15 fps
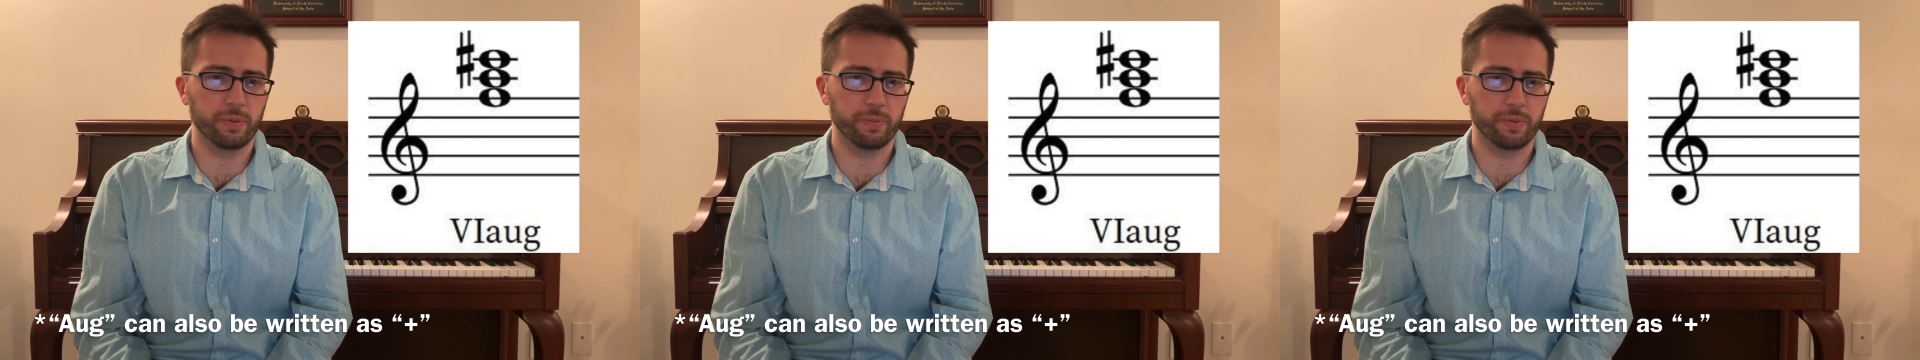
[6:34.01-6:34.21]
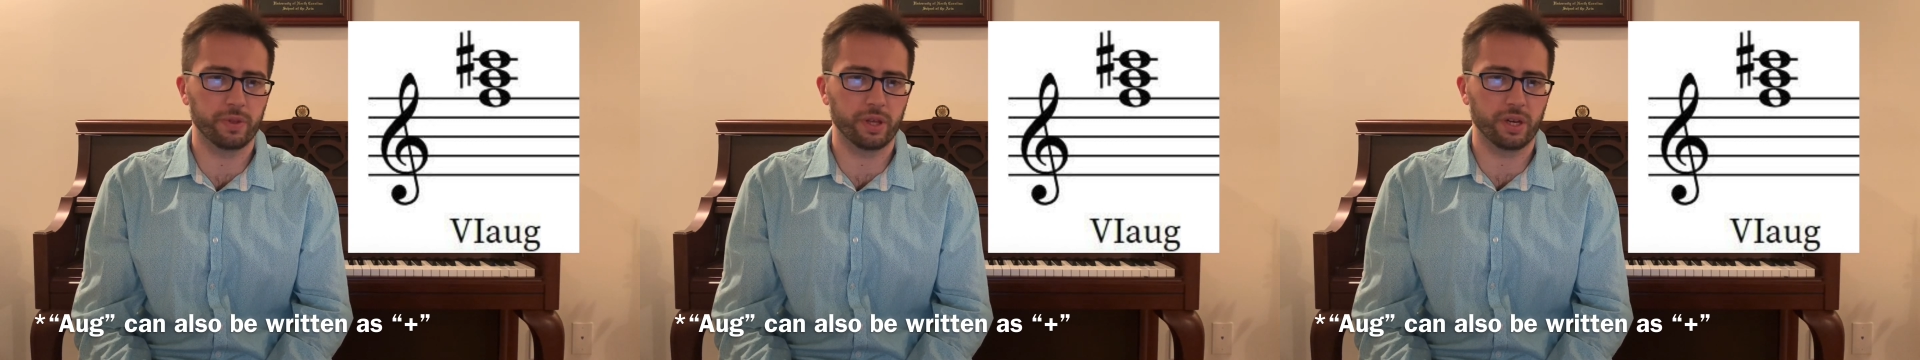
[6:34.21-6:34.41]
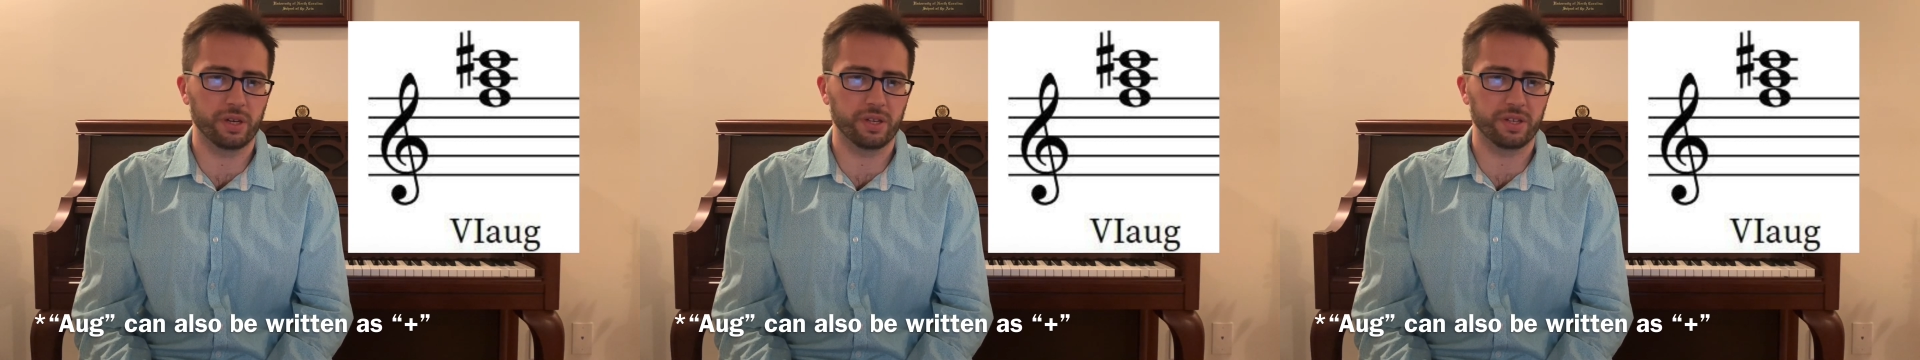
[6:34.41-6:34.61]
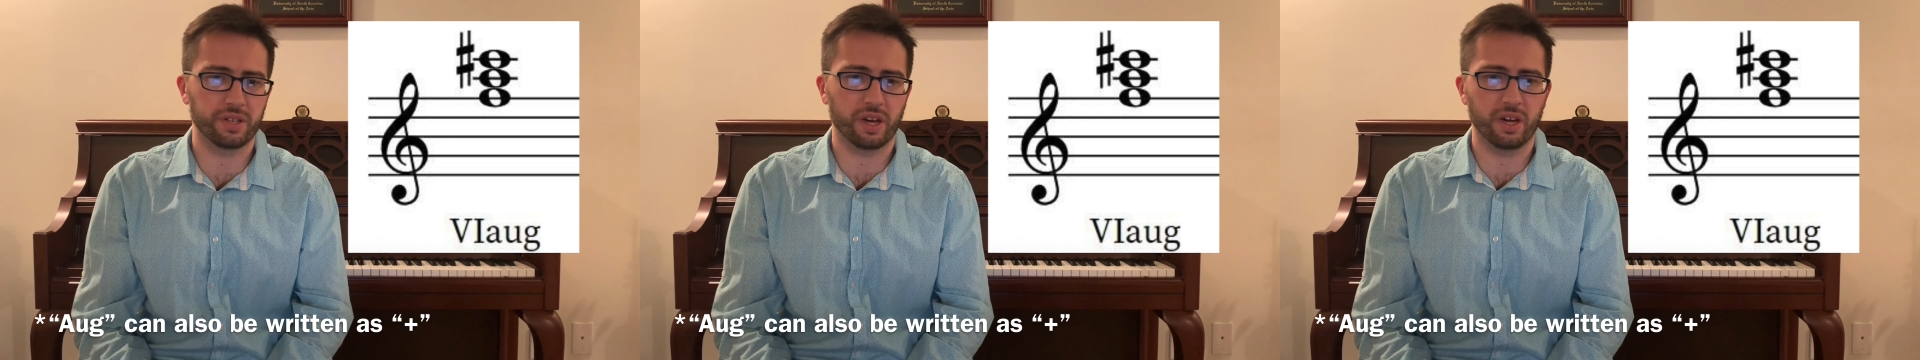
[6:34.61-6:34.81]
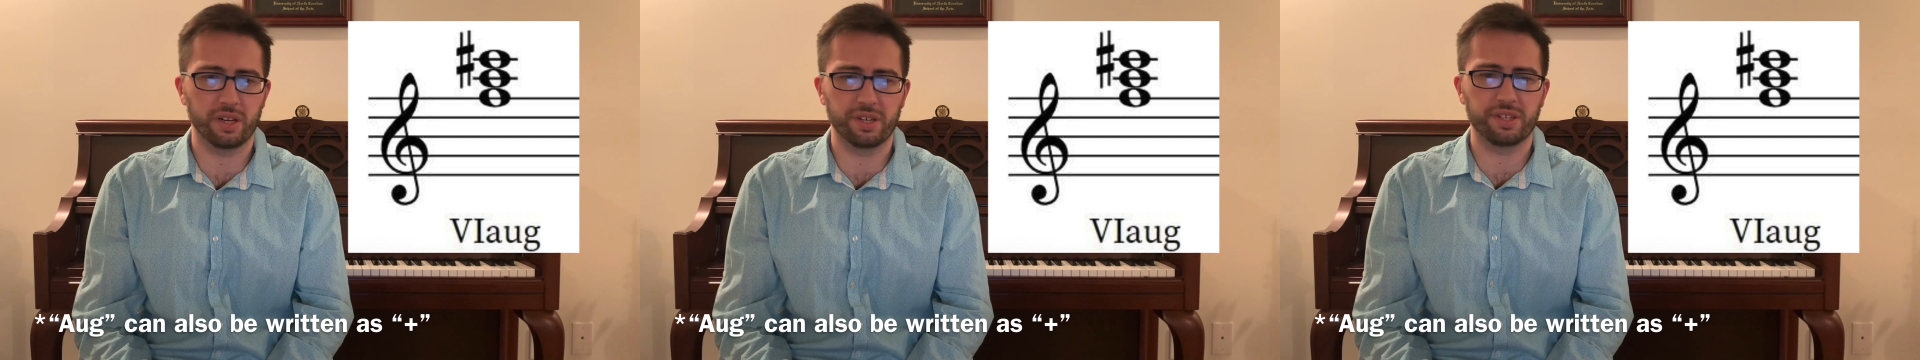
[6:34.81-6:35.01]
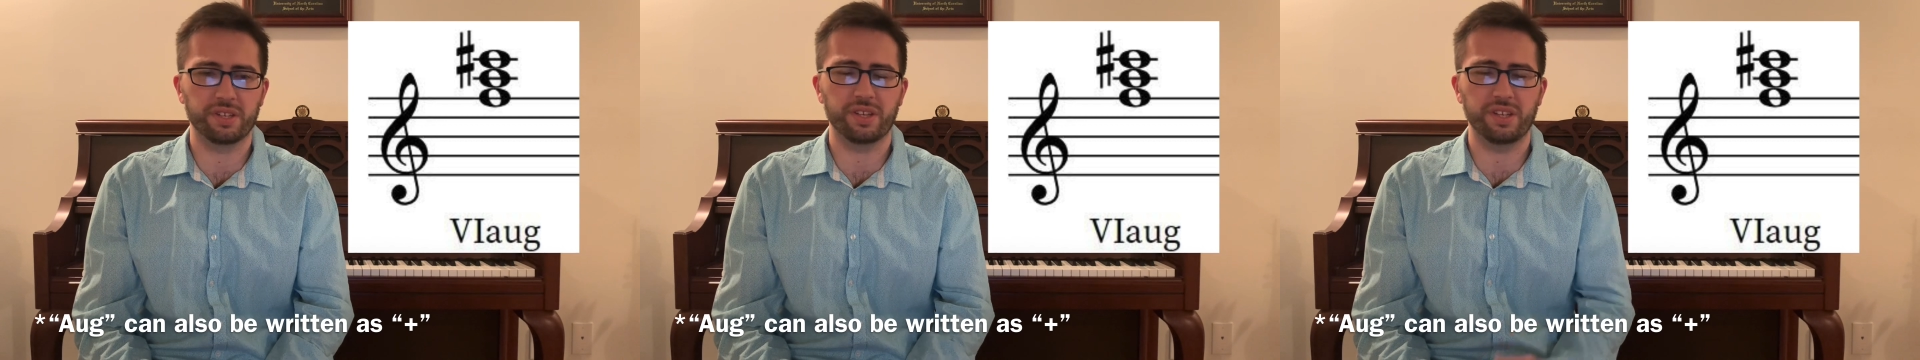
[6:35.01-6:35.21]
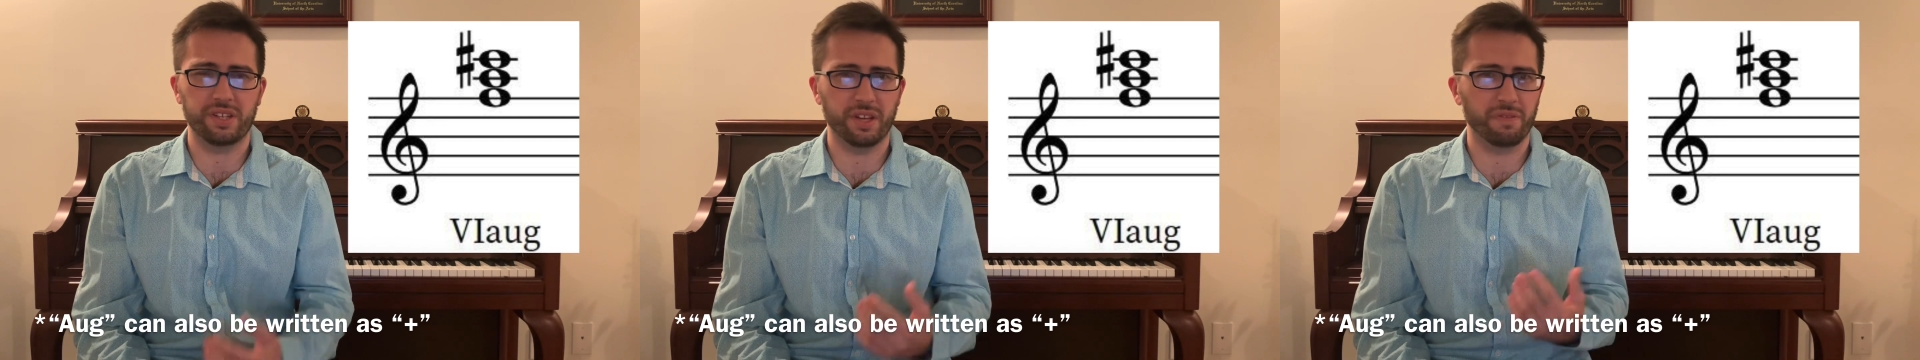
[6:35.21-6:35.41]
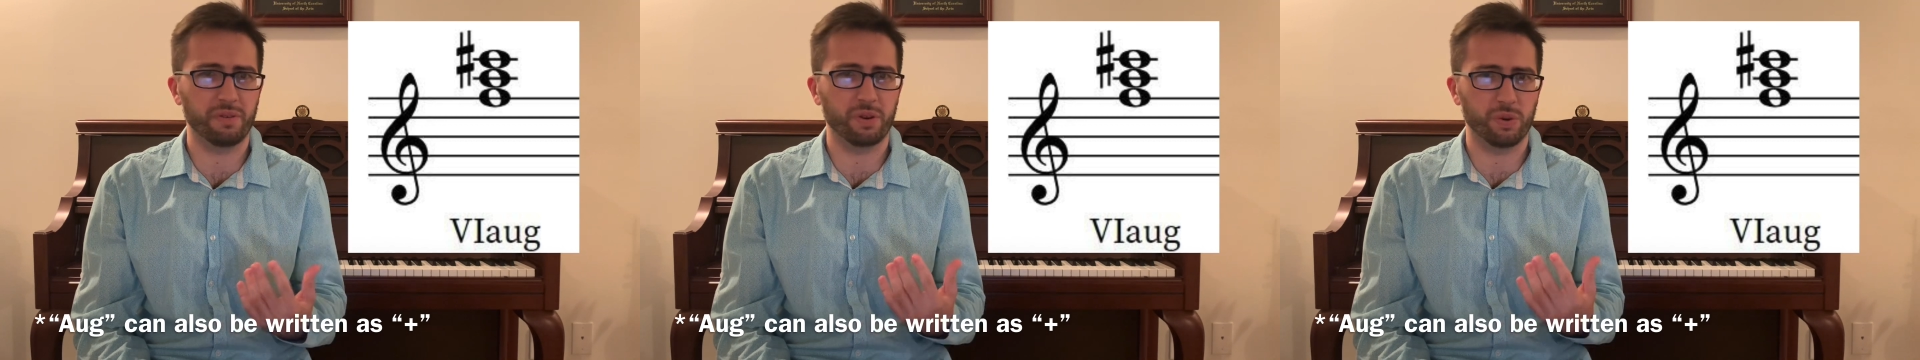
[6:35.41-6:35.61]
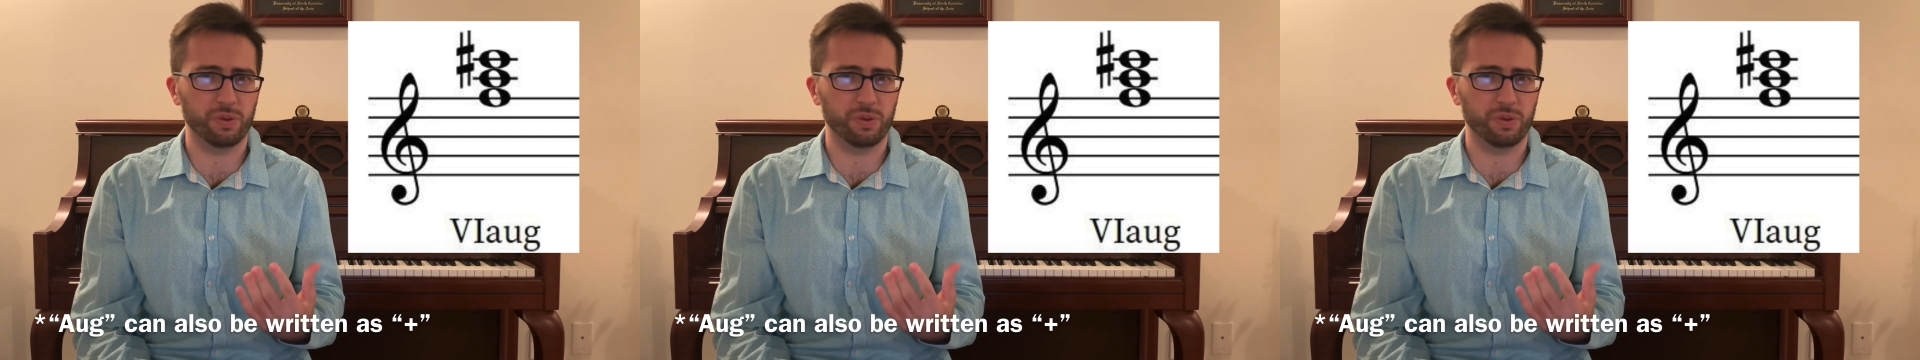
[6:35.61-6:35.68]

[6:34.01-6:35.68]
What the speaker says: that is honestly difficult